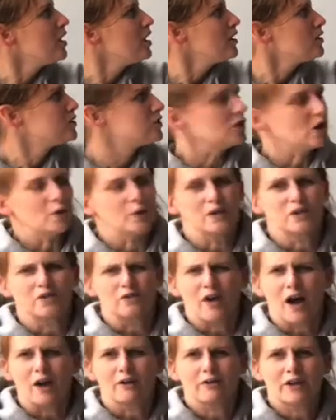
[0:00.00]
So he's
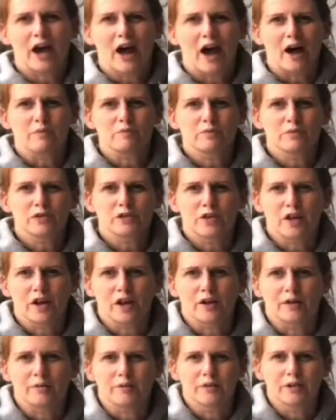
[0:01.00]
found a hamster.
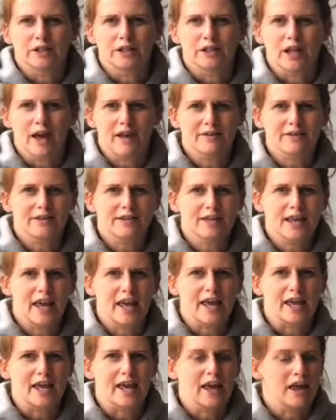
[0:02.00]
Let's
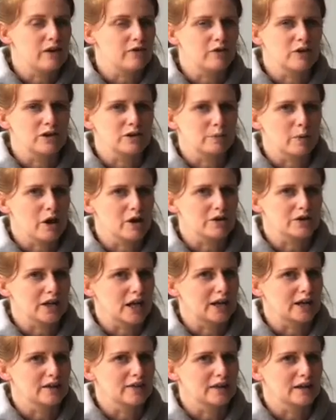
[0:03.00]
see if he spots
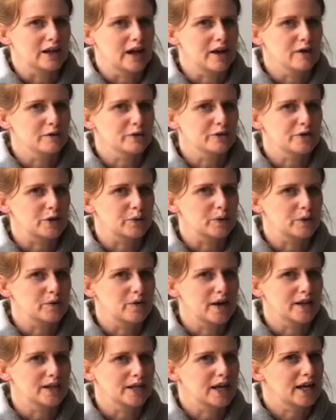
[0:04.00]
anything else. Are we
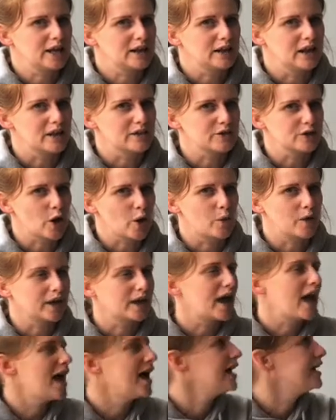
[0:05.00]
ready? Let's go
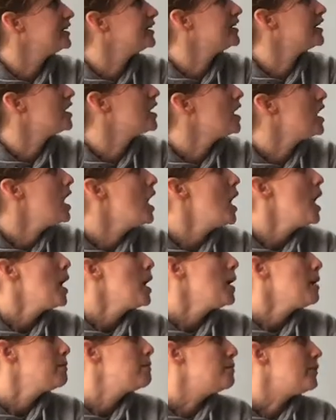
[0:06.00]
again.
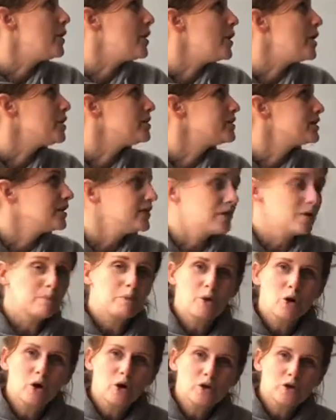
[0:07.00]
Bertie the
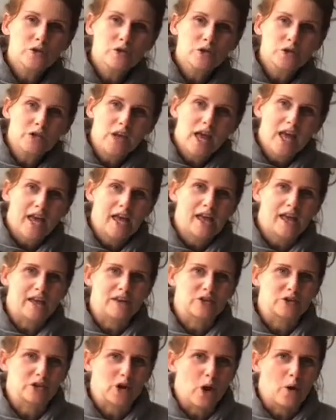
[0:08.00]
bus
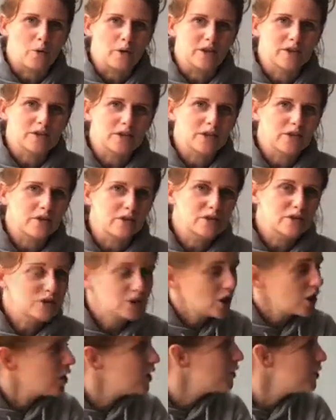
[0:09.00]
is going to the
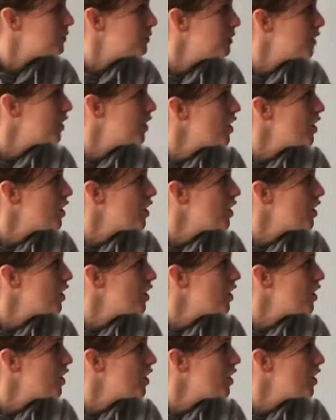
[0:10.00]
zoo.